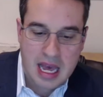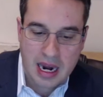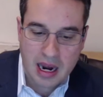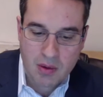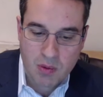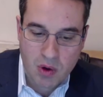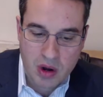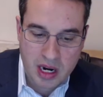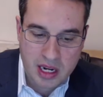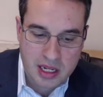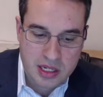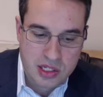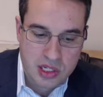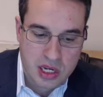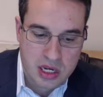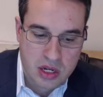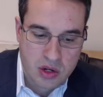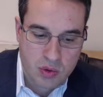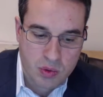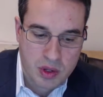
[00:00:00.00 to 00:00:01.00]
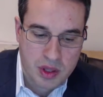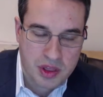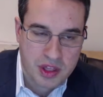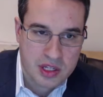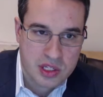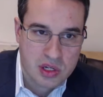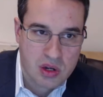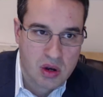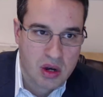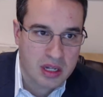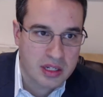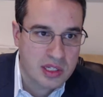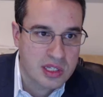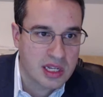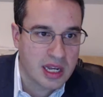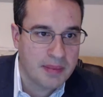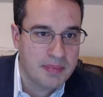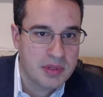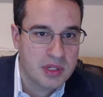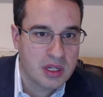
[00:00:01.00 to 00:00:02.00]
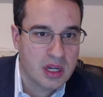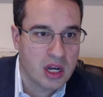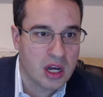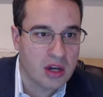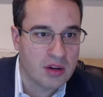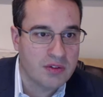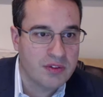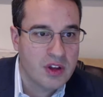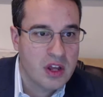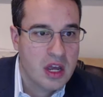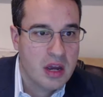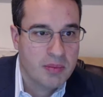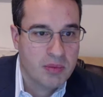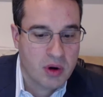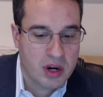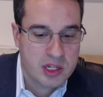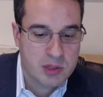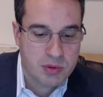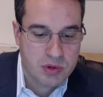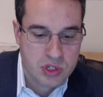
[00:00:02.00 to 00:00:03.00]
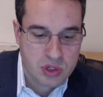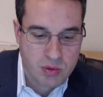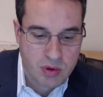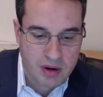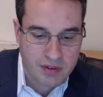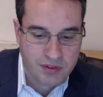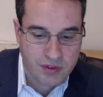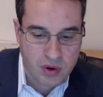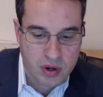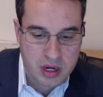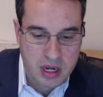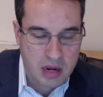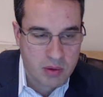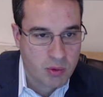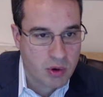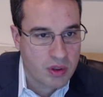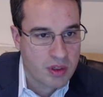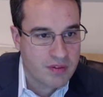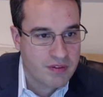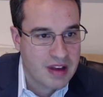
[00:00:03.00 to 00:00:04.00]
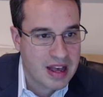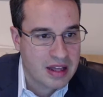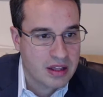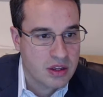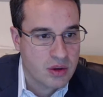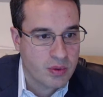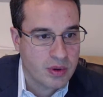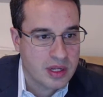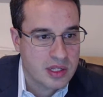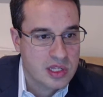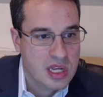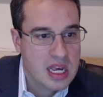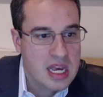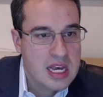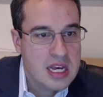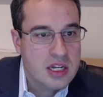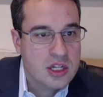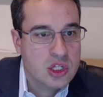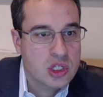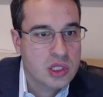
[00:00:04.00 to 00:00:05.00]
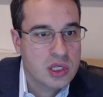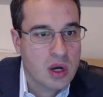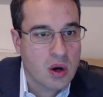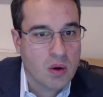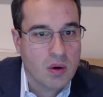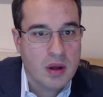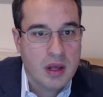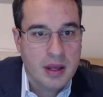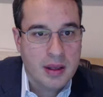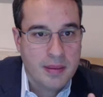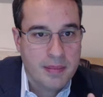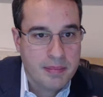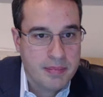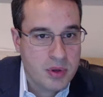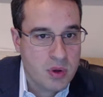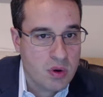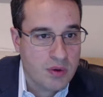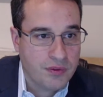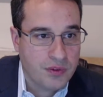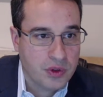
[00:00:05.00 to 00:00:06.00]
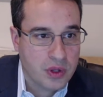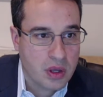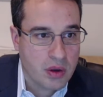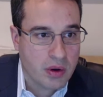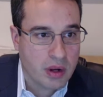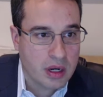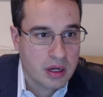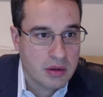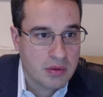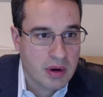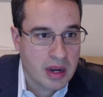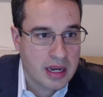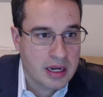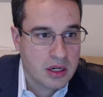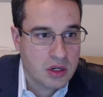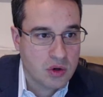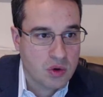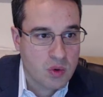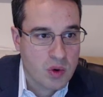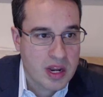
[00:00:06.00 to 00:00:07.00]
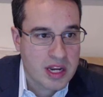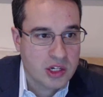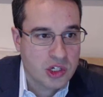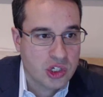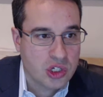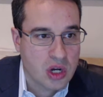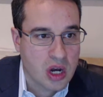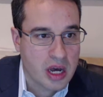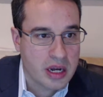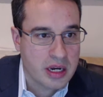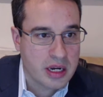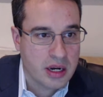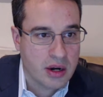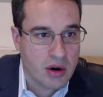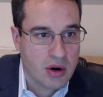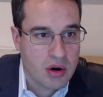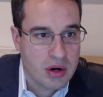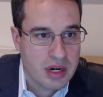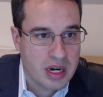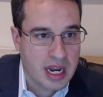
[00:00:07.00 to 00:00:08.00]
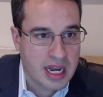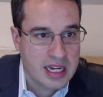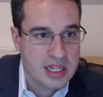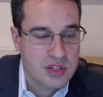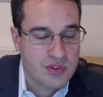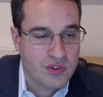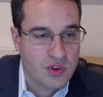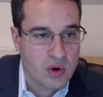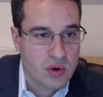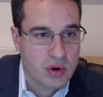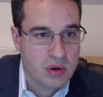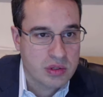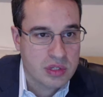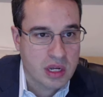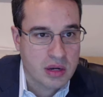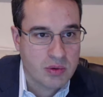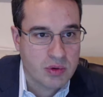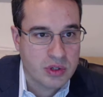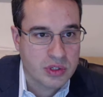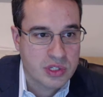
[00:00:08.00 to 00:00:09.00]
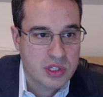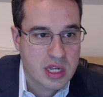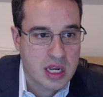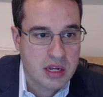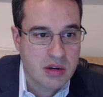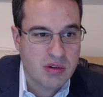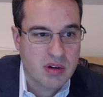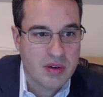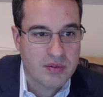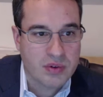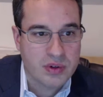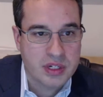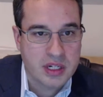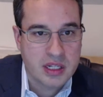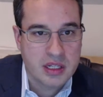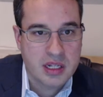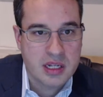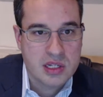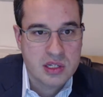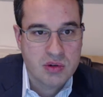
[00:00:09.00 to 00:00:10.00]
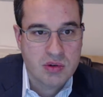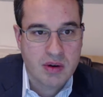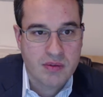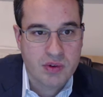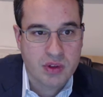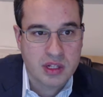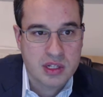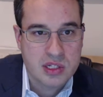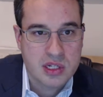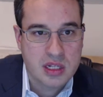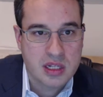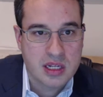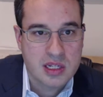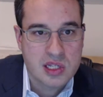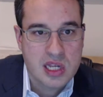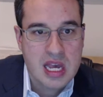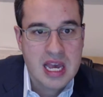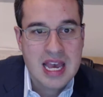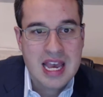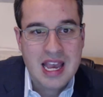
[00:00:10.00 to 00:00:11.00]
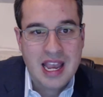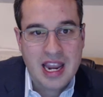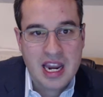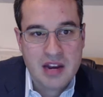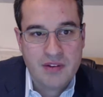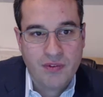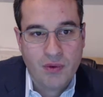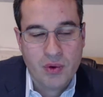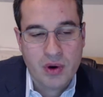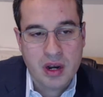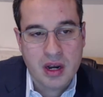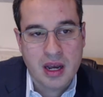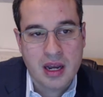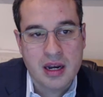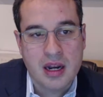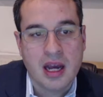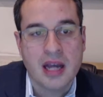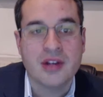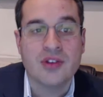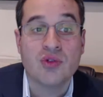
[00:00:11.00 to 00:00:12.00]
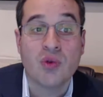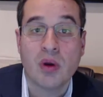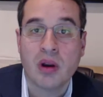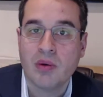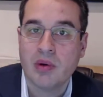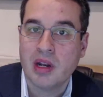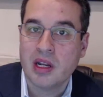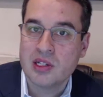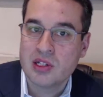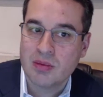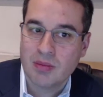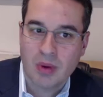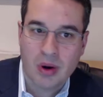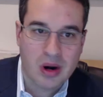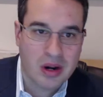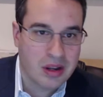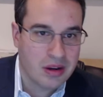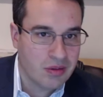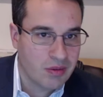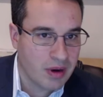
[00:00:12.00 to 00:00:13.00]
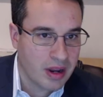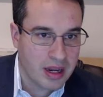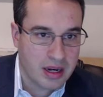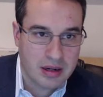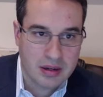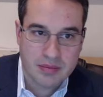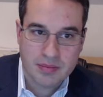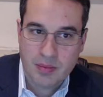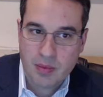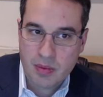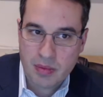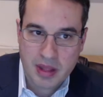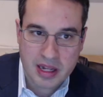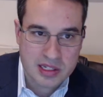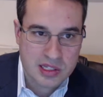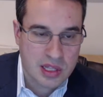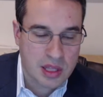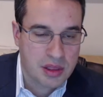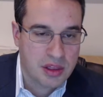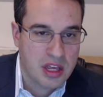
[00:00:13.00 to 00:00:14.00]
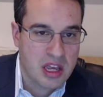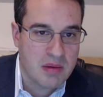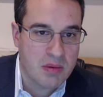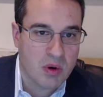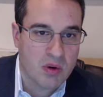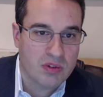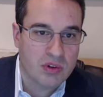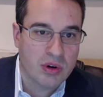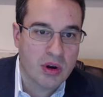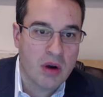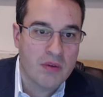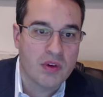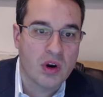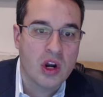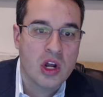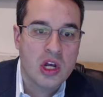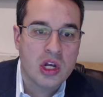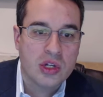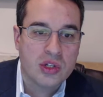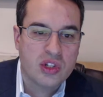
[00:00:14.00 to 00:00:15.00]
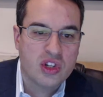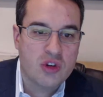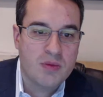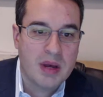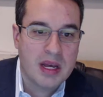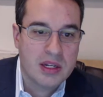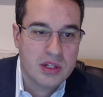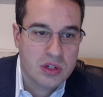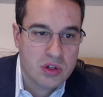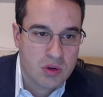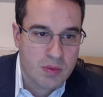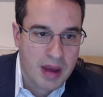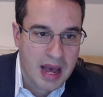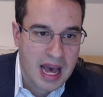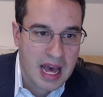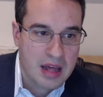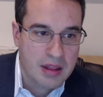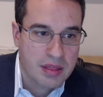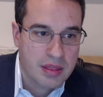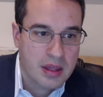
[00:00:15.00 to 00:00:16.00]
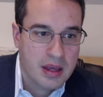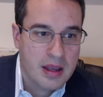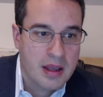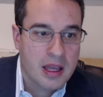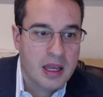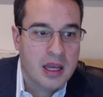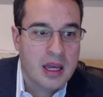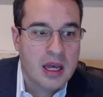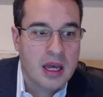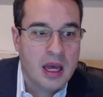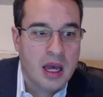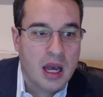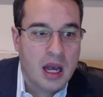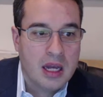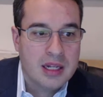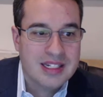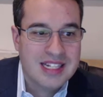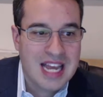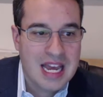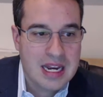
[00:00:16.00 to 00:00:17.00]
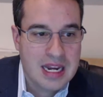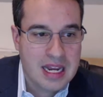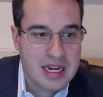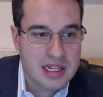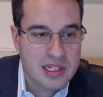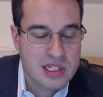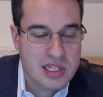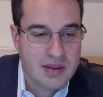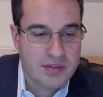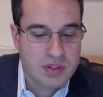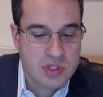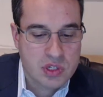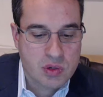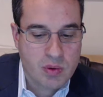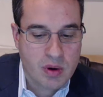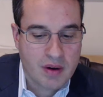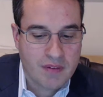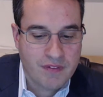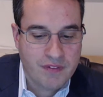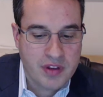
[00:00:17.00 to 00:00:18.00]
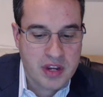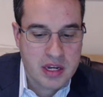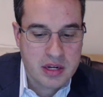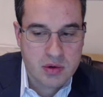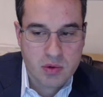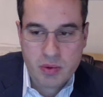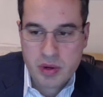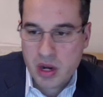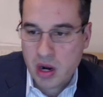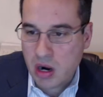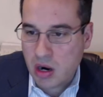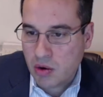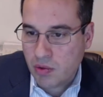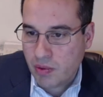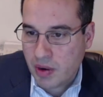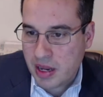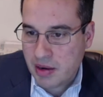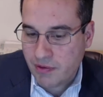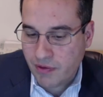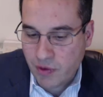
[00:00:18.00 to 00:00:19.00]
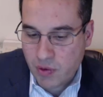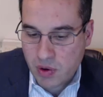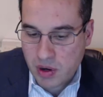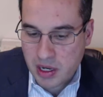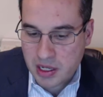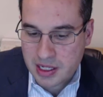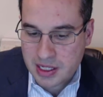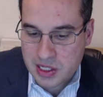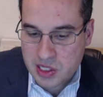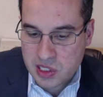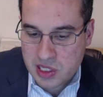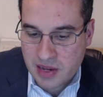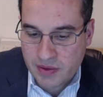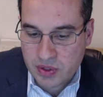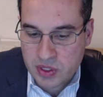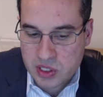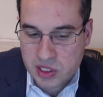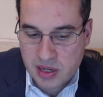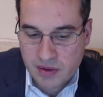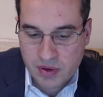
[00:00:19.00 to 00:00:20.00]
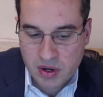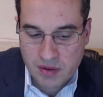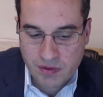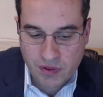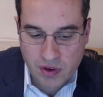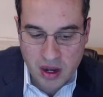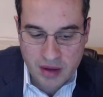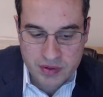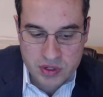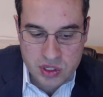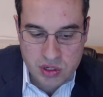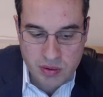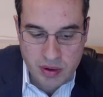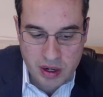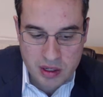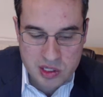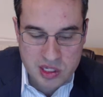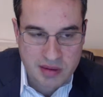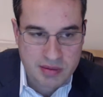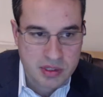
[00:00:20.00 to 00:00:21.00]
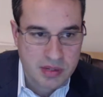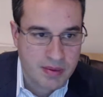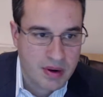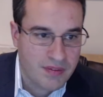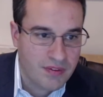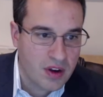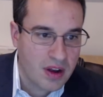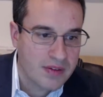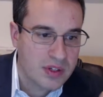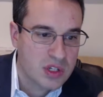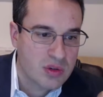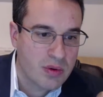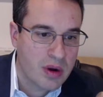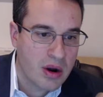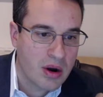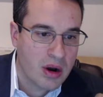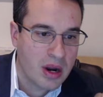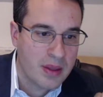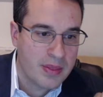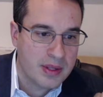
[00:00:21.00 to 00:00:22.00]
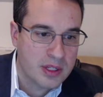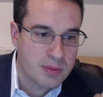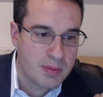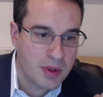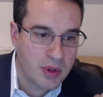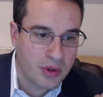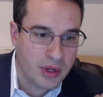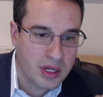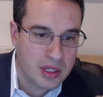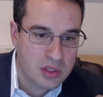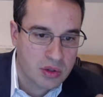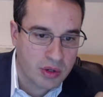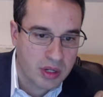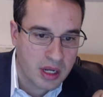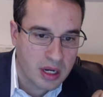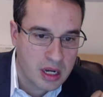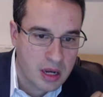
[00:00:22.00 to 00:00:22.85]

And I want to continue with this concept of price per square foot and where the value is. So beautiful unit, right? Great shot here. Nice photos. I will say whoever did this, whoever listed this, $849.9, 21 days in the market, right? That's the theme over and over. 2-bed, 2-bath. 1097 square feet. We are right for it, $775 a square. $775 a square, and this building is only